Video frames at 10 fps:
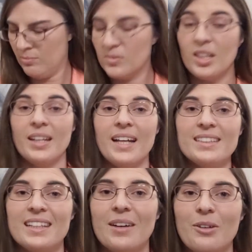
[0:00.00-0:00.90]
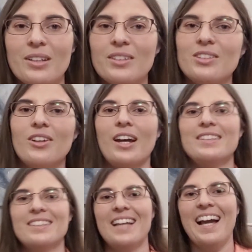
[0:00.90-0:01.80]
So the next thing I wanted to show you guys
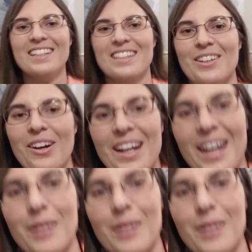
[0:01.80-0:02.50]
is actually what I am